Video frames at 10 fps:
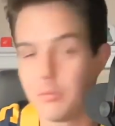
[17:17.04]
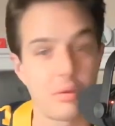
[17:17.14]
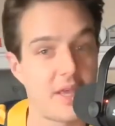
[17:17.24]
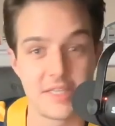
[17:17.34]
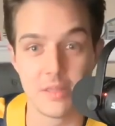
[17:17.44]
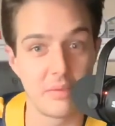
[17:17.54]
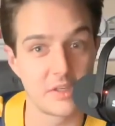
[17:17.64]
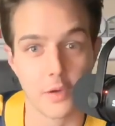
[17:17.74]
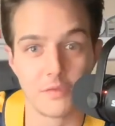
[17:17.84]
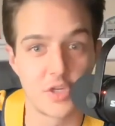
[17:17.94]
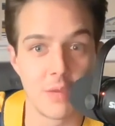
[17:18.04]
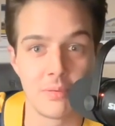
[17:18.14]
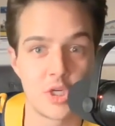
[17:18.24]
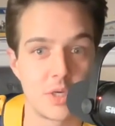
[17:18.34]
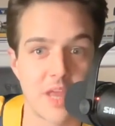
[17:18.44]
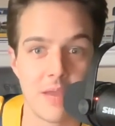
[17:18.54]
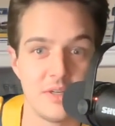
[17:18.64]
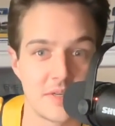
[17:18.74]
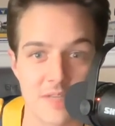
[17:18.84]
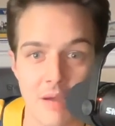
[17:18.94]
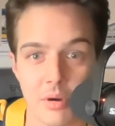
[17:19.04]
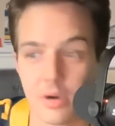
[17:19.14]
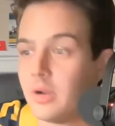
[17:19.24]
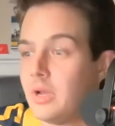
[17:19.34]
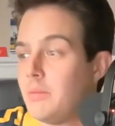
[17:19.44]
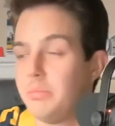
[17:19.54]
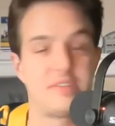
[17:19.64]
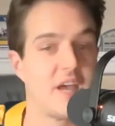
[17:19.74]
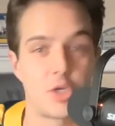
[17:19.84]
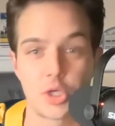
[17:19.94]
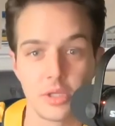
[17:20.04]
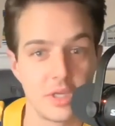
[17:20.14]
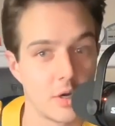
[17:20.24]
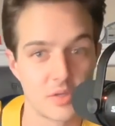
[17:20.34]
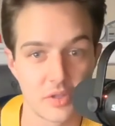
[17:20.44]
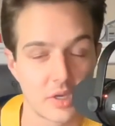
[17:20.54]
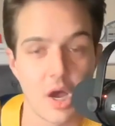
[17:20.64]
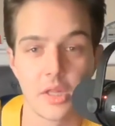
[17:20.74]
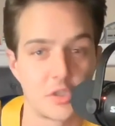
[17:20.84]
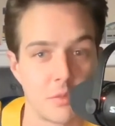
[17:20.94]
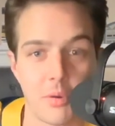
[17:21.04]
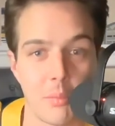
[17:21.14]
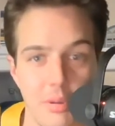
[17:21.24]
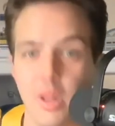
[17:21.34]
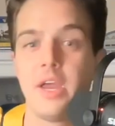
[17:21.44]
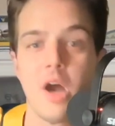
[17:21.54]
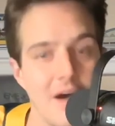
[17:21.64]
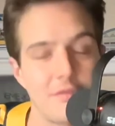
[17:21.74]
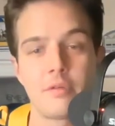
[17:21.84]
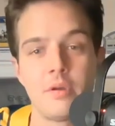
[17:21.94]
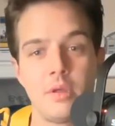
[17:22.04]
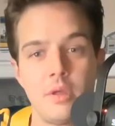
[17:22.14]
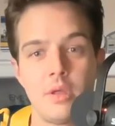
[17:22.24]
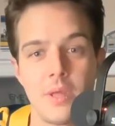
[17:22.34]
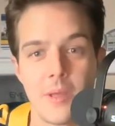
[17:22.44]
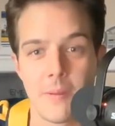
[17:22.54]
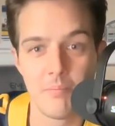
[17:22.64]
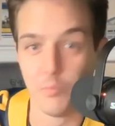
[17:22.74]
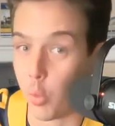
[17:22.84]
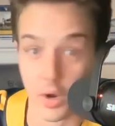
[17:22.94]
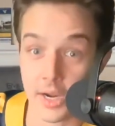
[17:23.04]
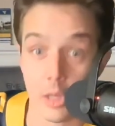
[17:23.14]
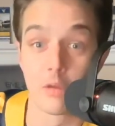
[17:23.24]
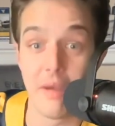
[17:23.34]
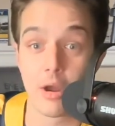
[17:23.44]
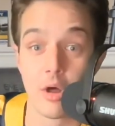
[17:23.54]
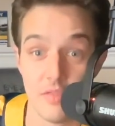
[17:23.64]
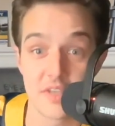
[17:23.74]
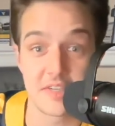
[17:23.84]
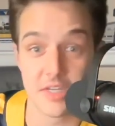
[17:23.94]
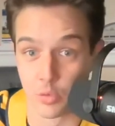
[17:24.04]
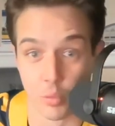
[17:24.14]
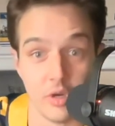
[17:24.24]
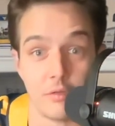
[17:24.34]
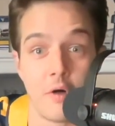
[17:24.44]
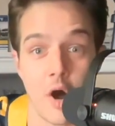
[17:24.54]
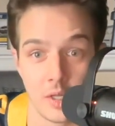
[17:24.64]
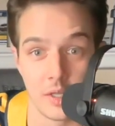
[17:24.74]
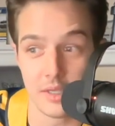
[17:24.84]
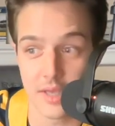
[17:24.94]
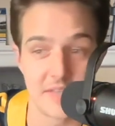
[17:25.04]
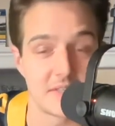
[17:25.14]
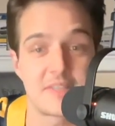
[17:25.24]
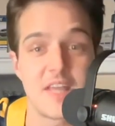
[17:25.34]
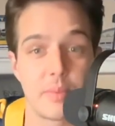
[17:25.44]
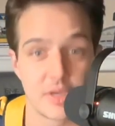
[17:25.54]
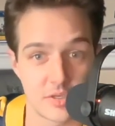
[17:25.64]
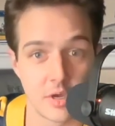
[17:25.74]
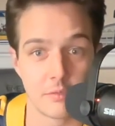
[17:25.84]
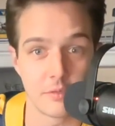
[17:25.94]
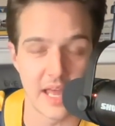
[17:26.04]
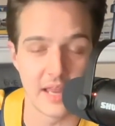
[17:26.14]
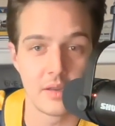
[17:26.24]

plays in the Big 12 championship game in December, potentially goes to the college football playoff. We're going to look back on this season real fondly as the stepping stone for that.